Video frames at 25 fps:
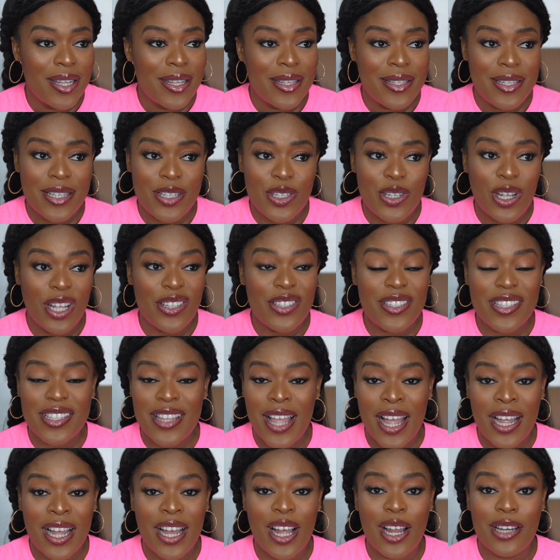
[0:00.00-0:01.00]
See, just sit
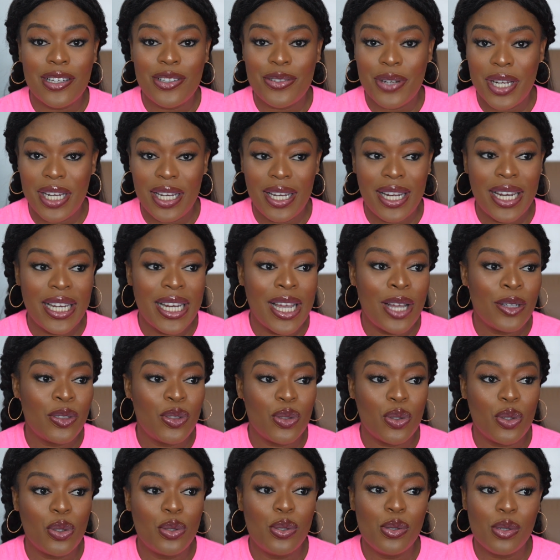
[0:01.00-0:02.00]
and go and train, learn how
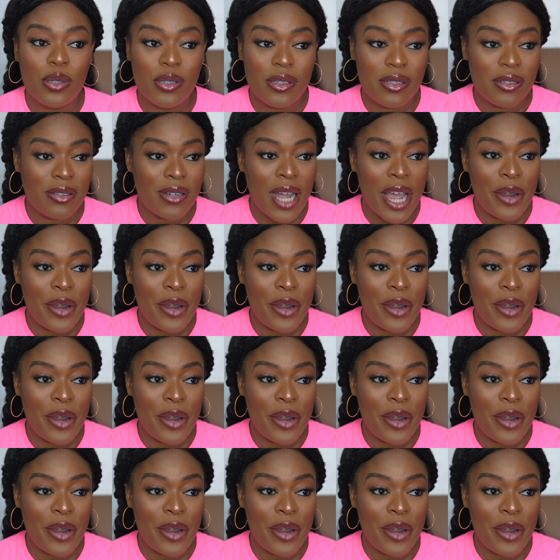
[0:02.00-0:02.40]
to cook.